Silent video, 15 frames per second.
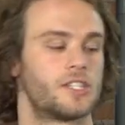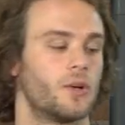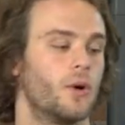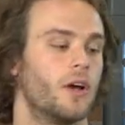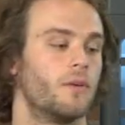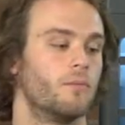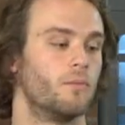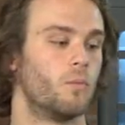
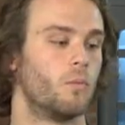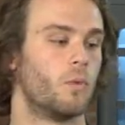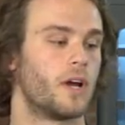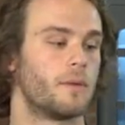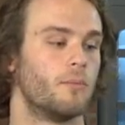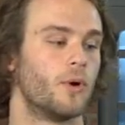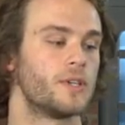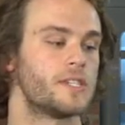So
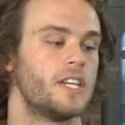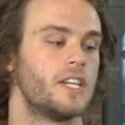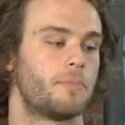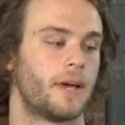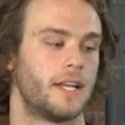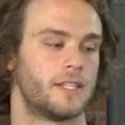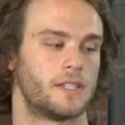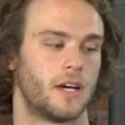what it mostly
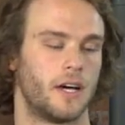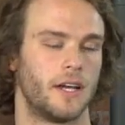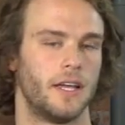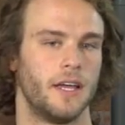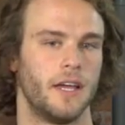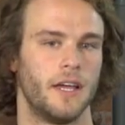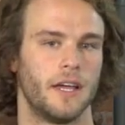depends on